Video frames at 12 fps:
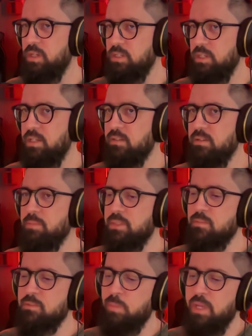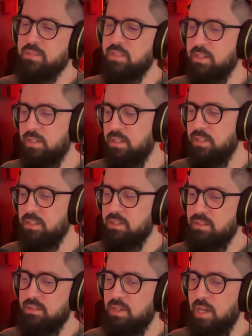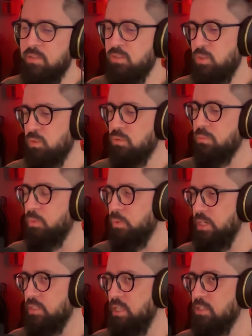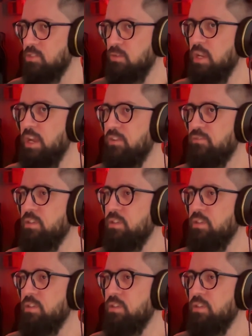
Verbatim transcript: and yeah, but it's basically a tool to bring things to life.